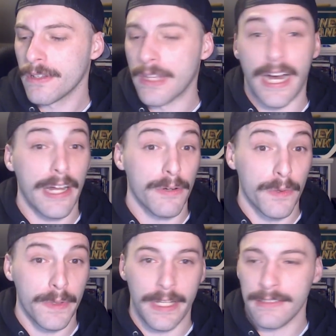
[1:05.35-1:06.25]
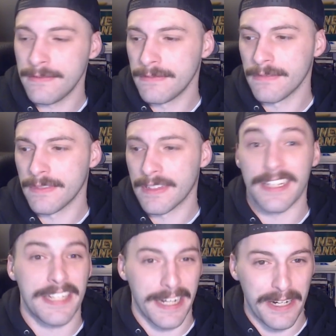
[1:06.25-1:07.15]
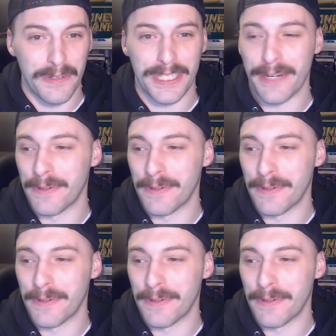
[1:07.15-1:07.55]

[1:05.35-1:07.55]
the Ottawa win, the San Jose